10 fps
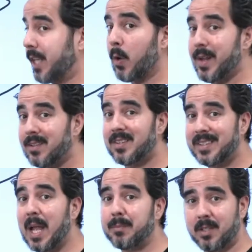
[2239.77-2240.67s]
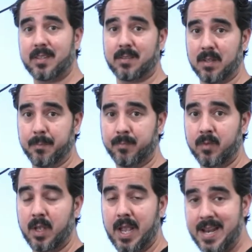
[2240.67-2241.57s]
there is skepticism,
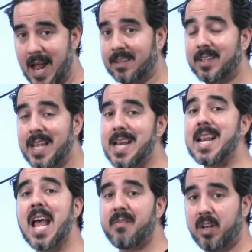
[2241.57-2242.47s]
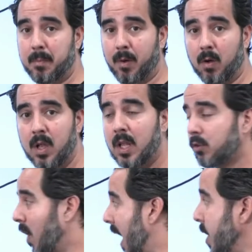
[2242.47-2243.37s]
and that's inevitable. So